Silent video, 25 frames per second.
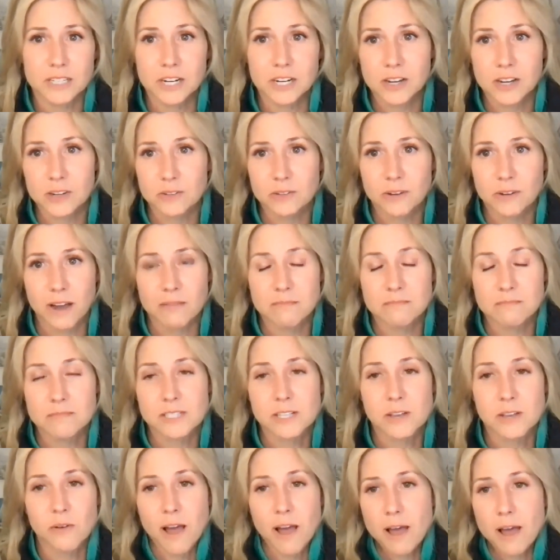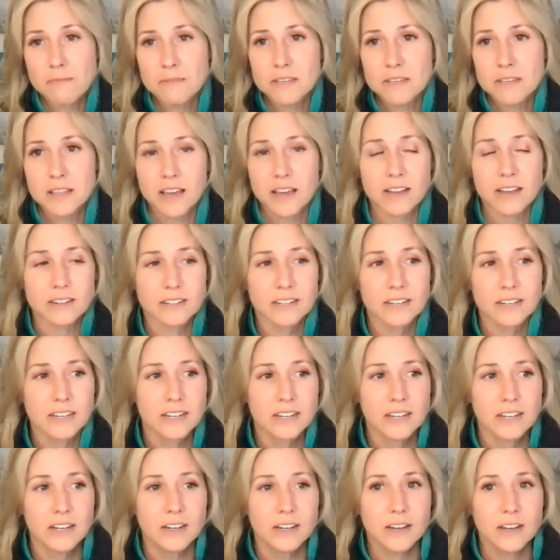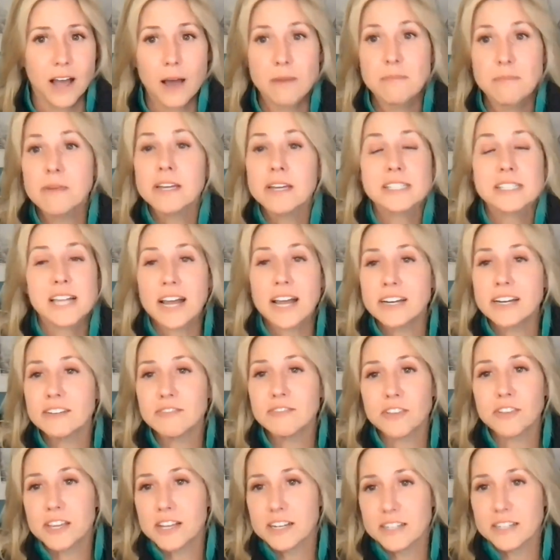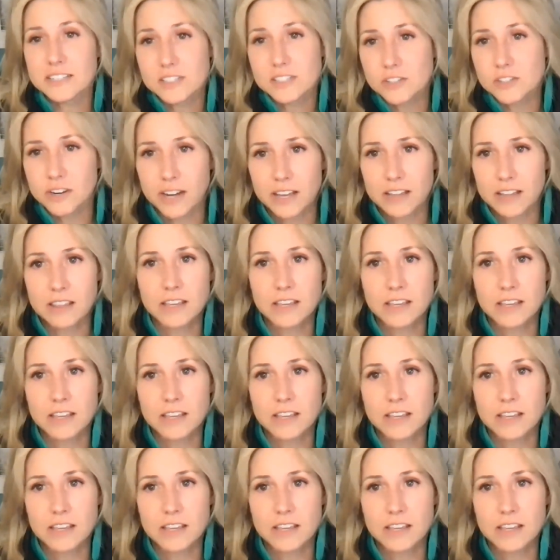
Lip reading: I'm so happy that I'm excited for the industry.